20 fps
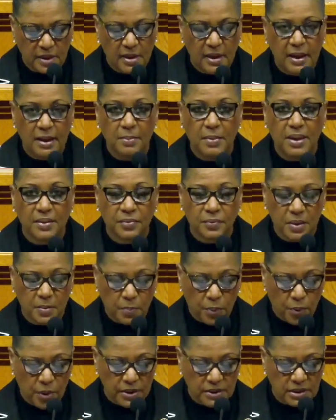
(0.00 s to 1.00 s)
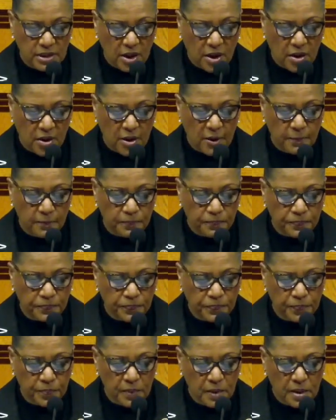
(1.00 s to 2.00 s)
And my three points are
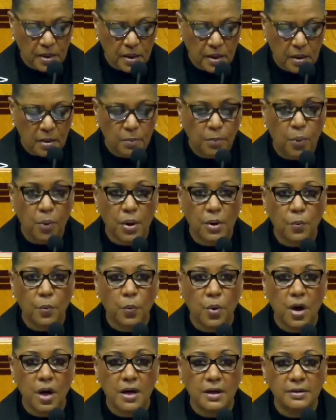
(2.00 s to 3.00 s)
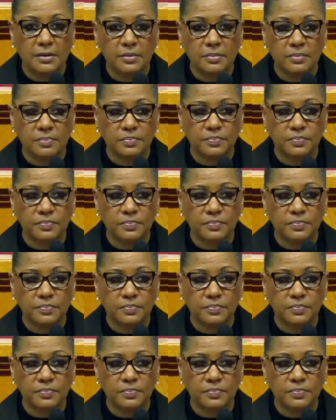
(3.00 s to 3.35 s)
point one,